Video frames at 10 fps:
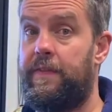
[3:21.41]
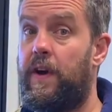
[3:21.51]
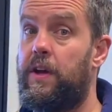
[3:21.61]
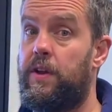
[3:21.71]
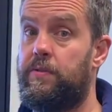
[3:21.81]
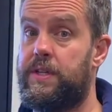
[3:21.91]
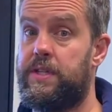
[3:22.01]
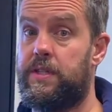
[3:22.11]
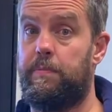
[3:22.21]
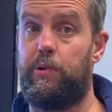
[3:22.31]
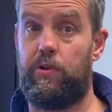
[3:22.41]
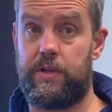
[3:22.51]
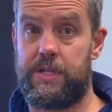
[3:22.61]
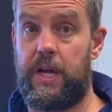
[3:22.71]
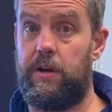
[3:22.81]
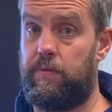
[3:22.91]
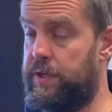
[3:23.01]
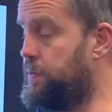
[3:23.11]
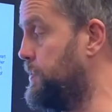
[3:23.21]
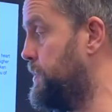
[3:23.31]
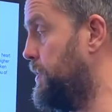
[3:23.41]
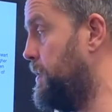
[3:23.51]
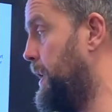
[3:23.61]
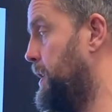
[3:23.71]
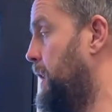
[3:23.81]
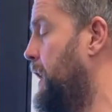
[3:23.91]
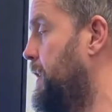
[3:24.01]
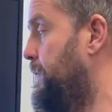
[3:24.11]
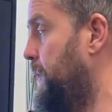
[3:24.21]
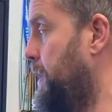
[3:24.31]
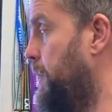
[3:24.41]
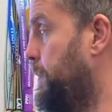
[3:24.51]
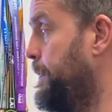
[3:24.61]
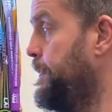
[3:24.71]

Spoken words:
If I notice the Borg scale, which we'll talk about in a later video,